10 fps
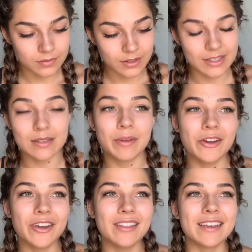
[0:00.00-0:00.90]
Because I'm
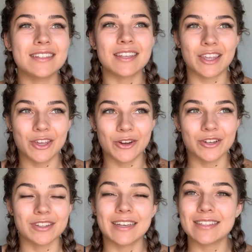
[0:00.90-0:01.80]
hearing like
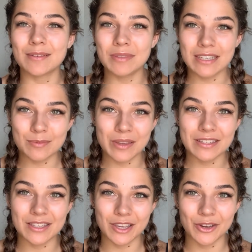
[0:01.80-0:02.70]
secured, like something's being
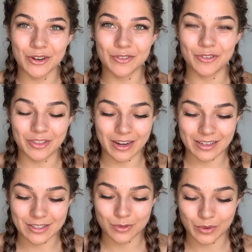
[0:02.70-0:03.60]
secured for the
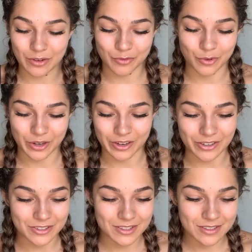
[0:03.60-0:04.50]
next 3 to 4
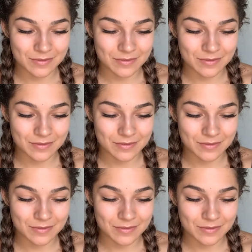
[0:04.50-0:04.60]
years.